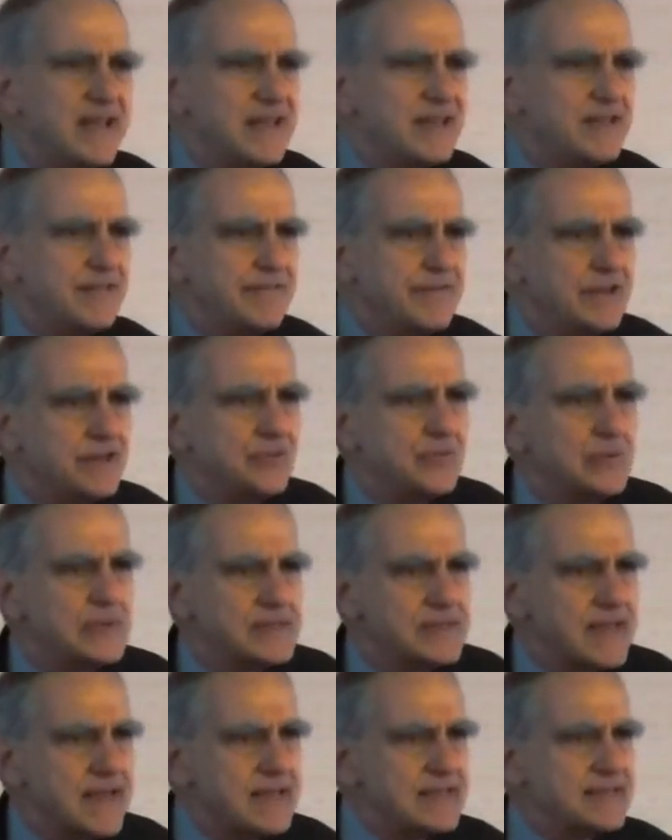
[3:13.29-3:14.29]

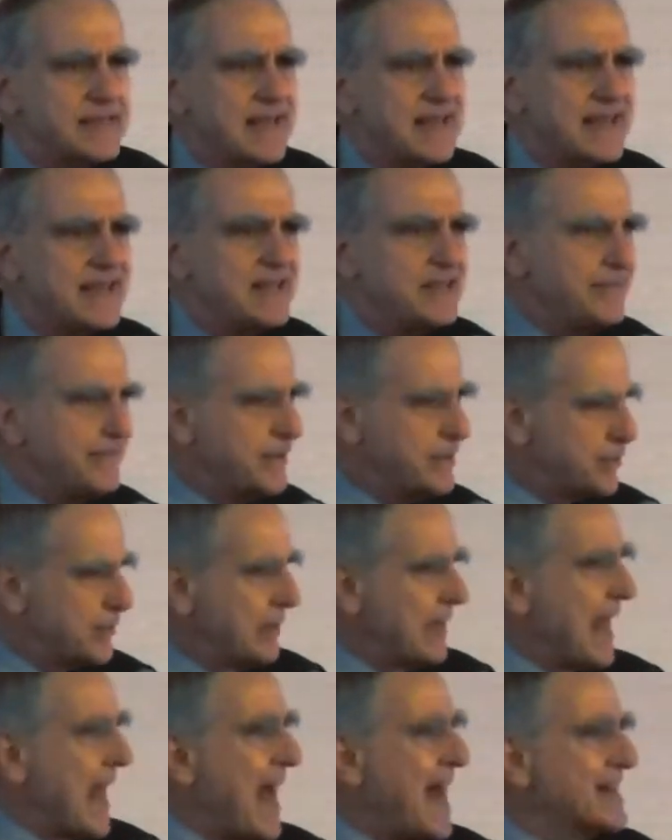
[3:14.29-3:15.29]
individuals as
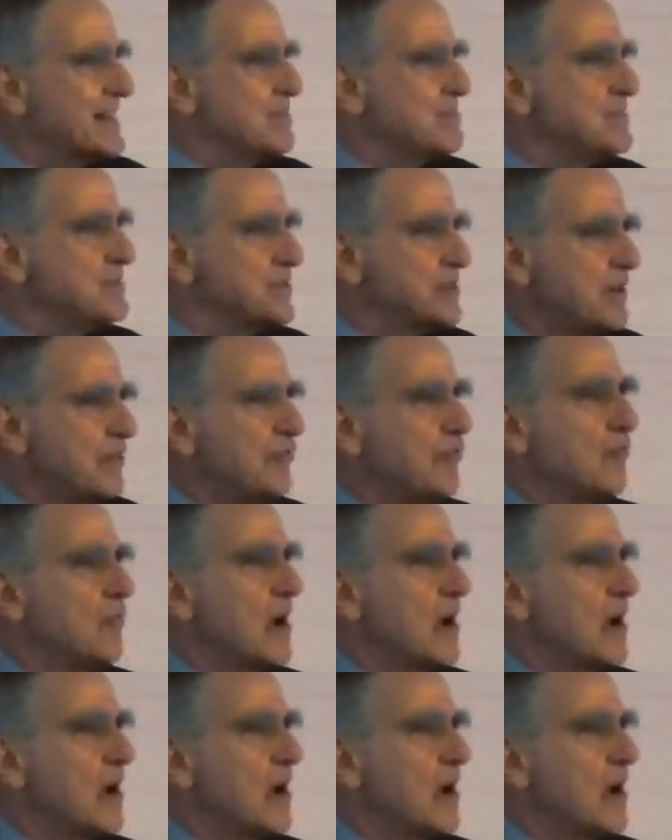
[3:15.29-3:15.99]
individual atoms of